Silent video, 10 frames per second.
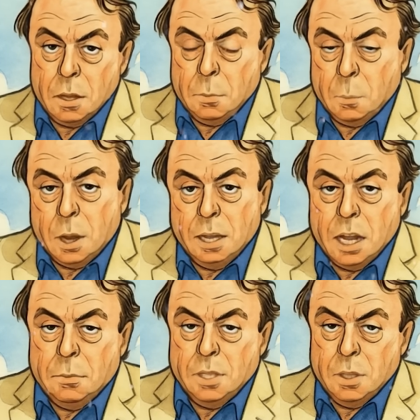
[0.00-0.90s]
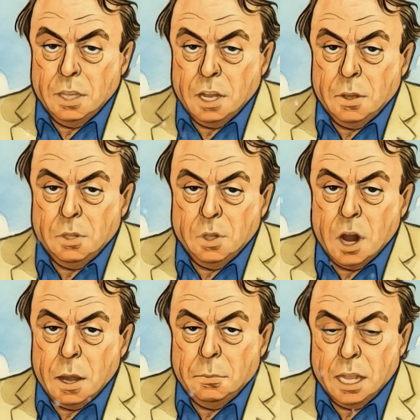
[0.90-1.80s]
But when it comes to his own
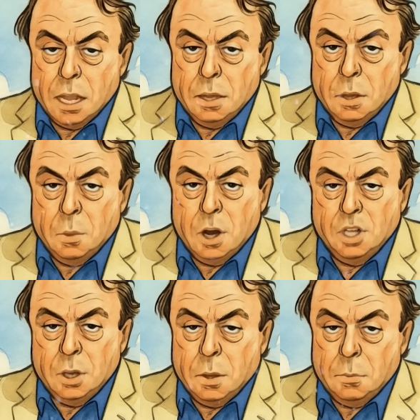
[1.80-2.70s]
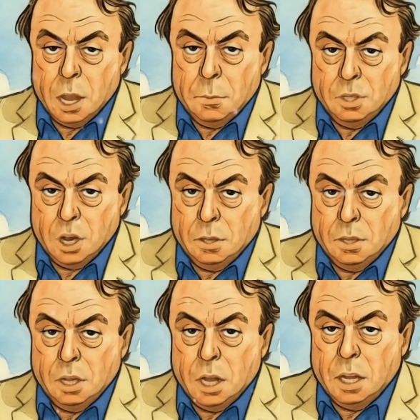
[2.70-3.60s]
tribe's Hitler worship and rape
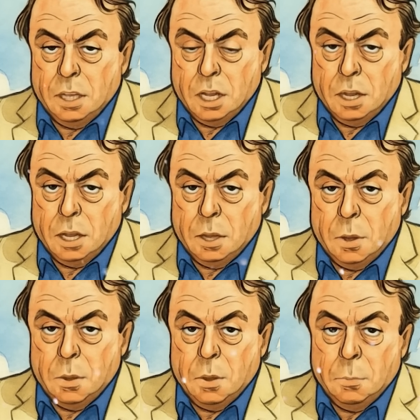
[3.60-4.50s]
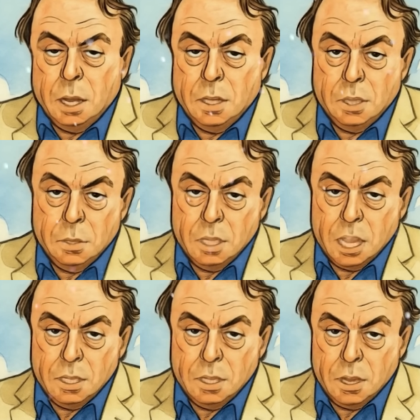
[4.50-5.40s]
jokes, suddenly we're all being too
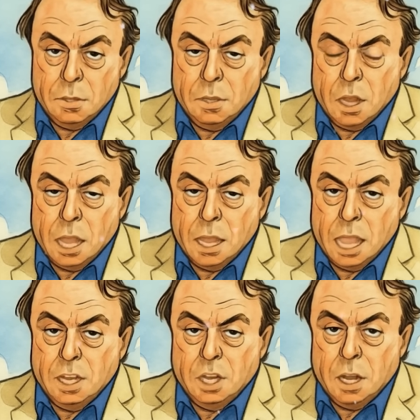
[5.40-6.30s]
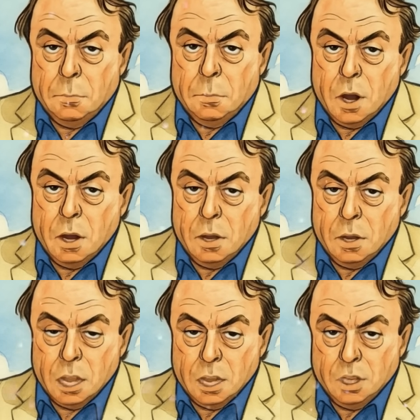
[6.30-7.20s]
sensitive, engaging in
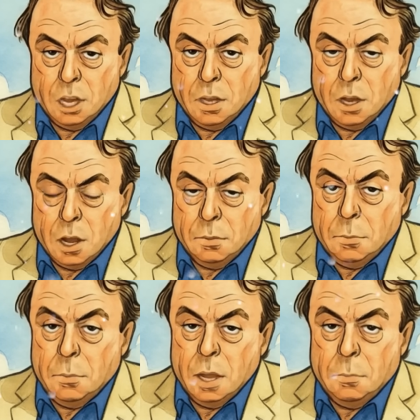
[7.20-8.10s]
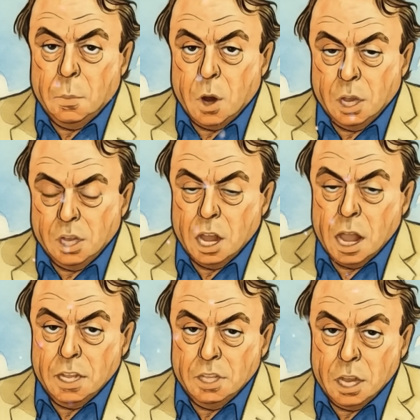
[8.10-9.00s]
pearl-clutching over mere boyish
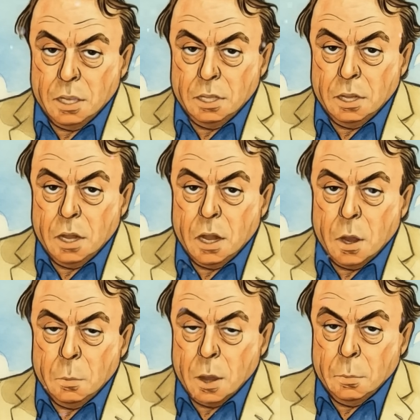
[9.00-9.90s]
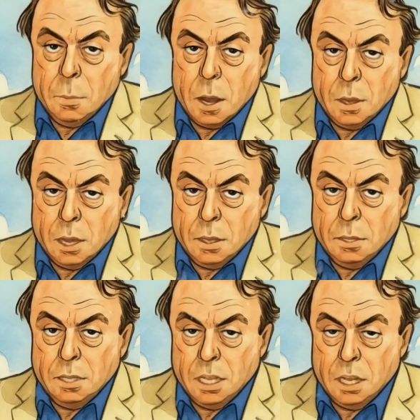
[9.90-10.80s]
hijinks. One
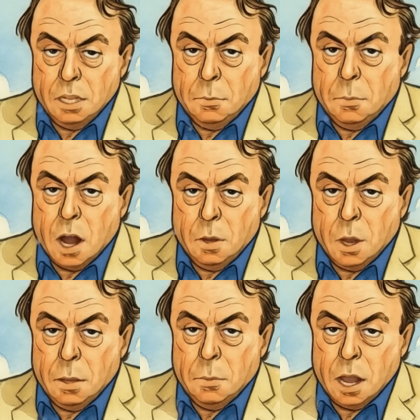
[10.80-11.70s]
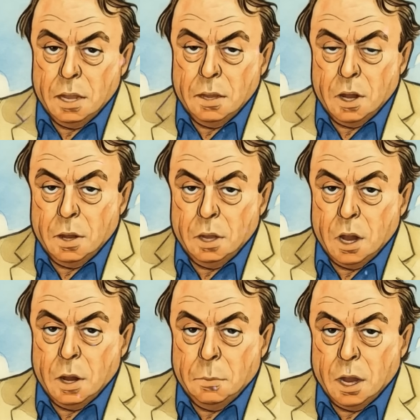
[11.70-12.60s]
Republican, Senator Markwayne Mullin of
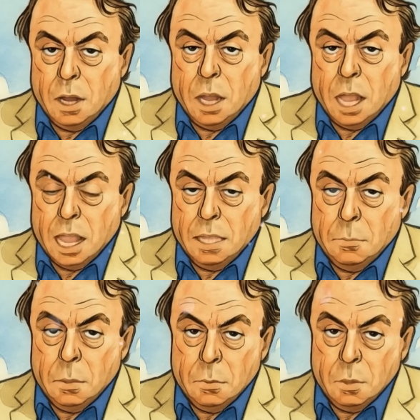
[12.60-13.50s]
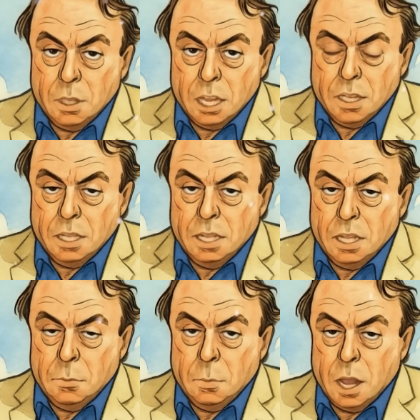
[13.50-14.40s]
Oklahoma, had the minimal decency
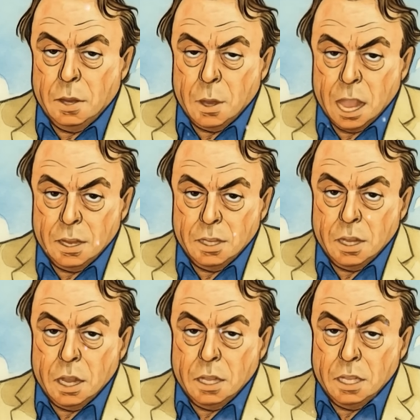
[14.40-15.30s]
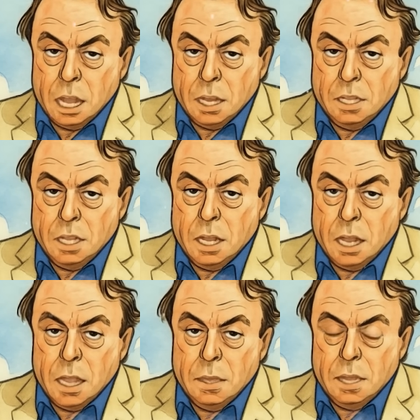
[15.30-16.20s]
to break ranks, telling
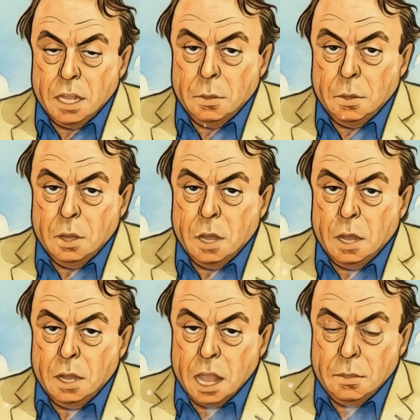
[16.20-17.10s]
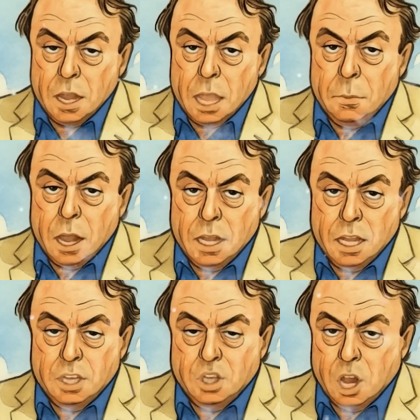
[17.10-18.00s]
CNN that he would never let my
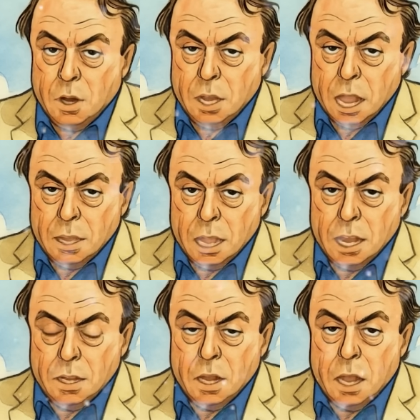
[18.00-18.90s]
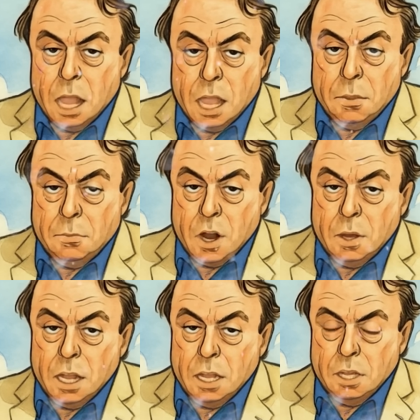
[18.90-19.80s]
kids joke like that, and
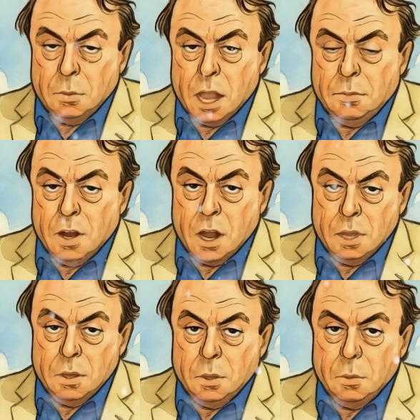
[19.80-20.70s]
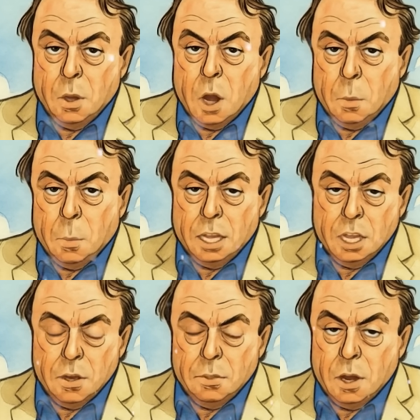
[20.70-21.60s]
invoking his grandfather who went
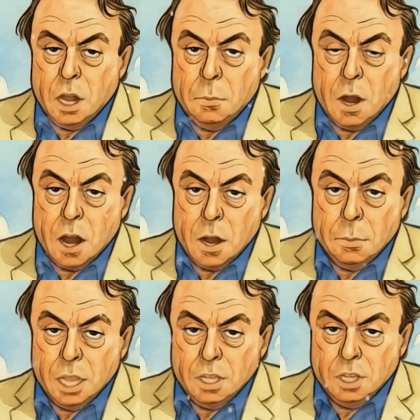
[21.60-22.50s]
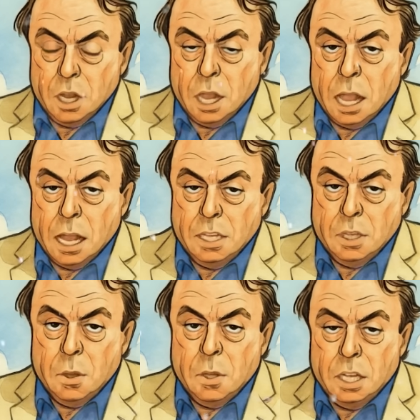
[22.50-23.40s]
over on Omaha Beach and
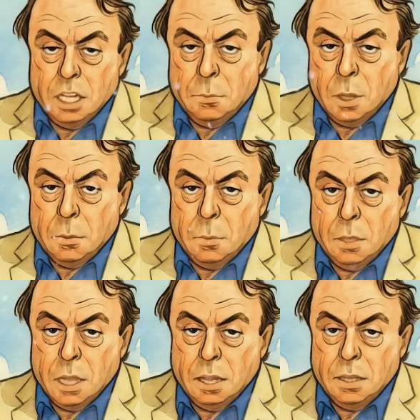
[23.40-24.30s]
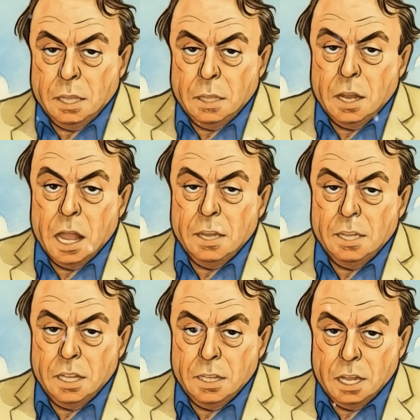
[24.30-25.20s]
saw the despicable things that the
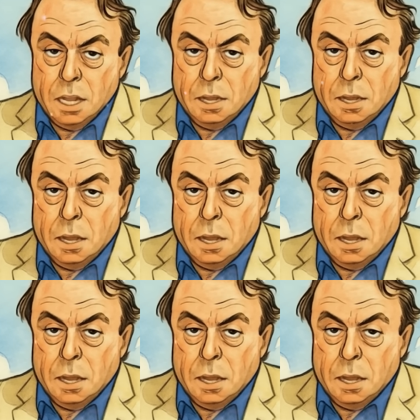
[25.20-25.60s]
Nazis did.